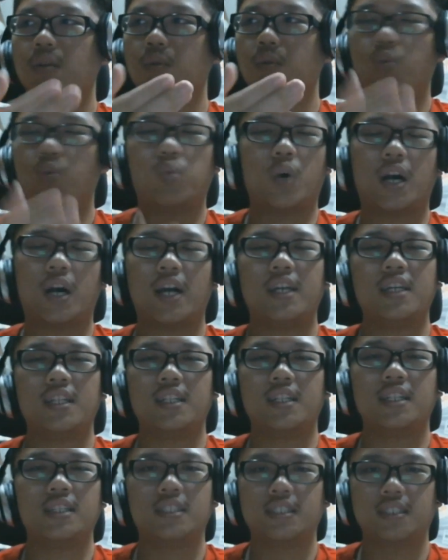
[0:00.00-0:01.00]
why
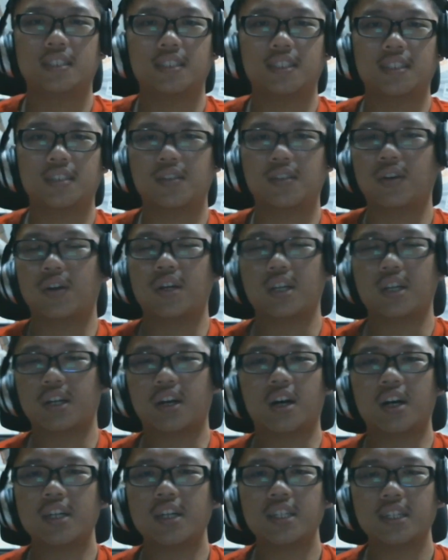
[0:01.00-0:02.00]
it's going
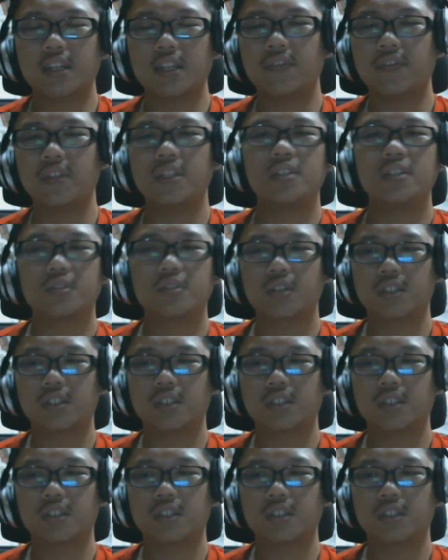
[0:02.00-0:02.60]
on and everything,